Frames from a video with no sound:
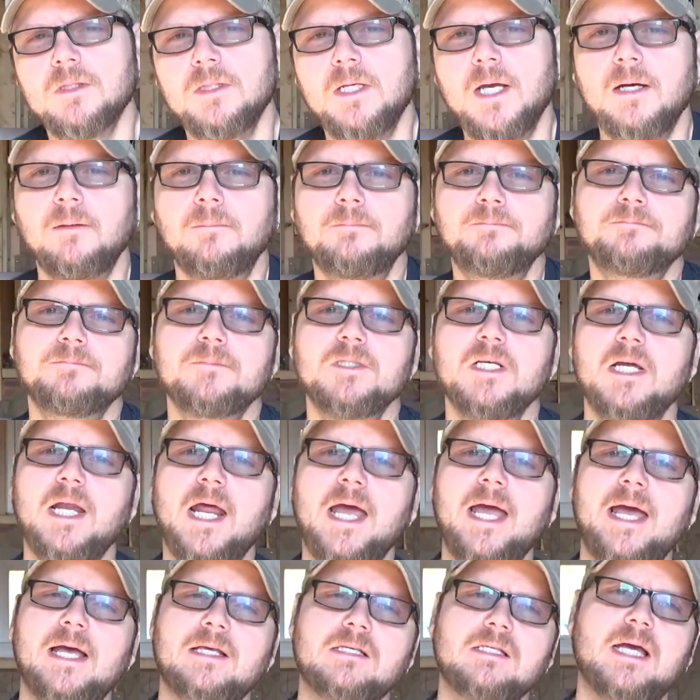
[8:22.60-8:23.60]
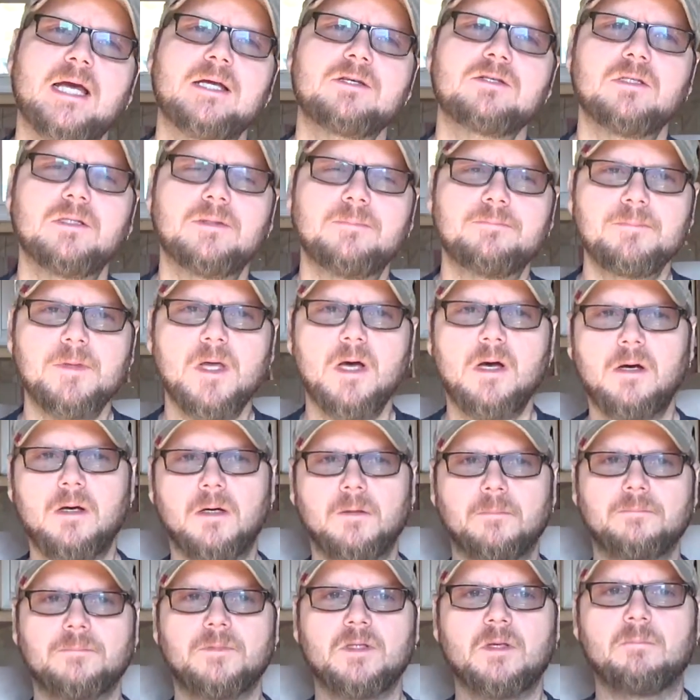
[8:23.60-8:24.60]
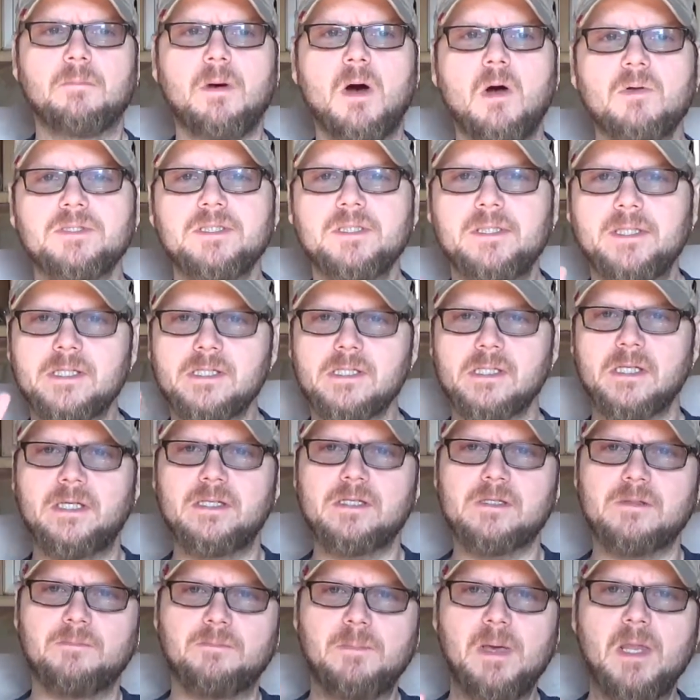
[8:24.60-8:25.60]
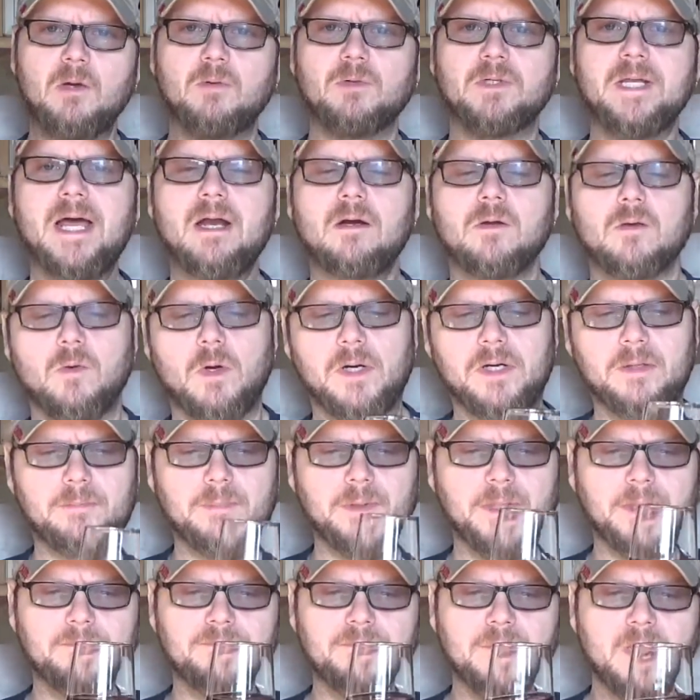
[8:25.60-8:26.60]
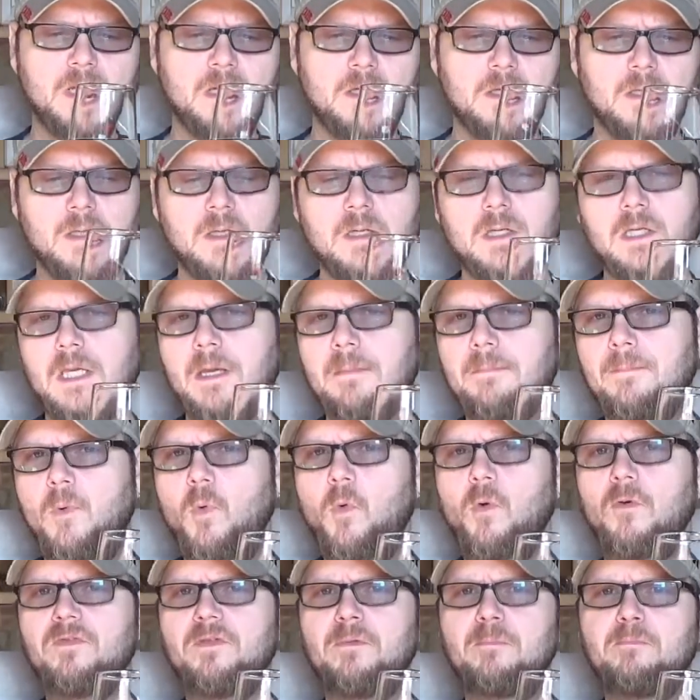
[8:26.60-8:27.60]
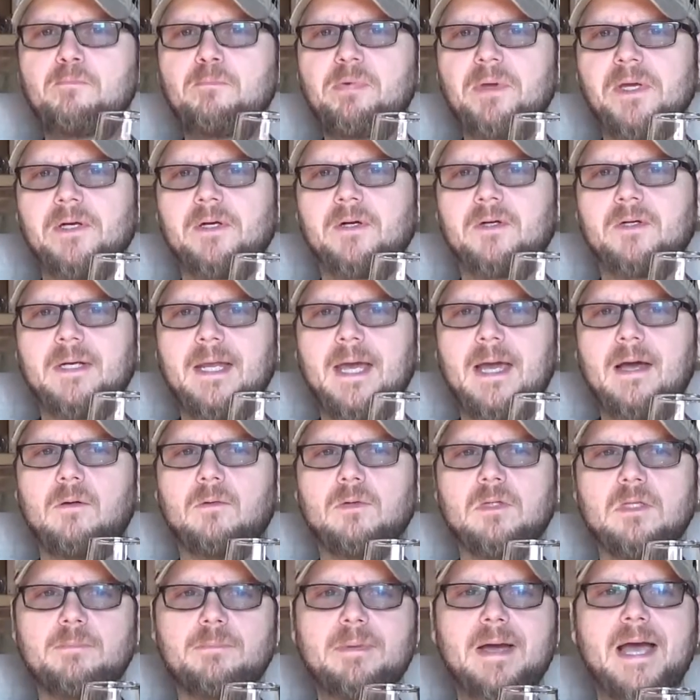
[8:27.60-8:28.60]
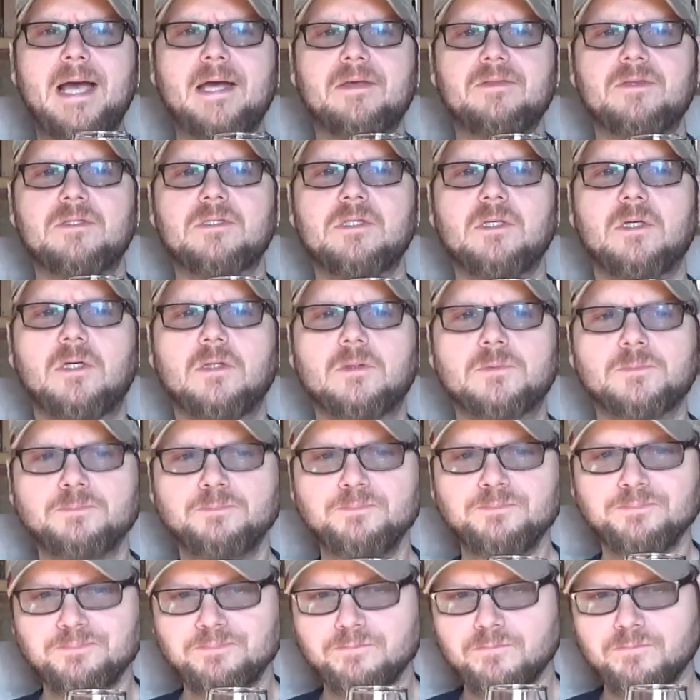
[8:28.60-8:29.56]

Yeah, it has actually. The maltiness is mellowed out quite a bit. Get more of the bitter now on the back of the tongue.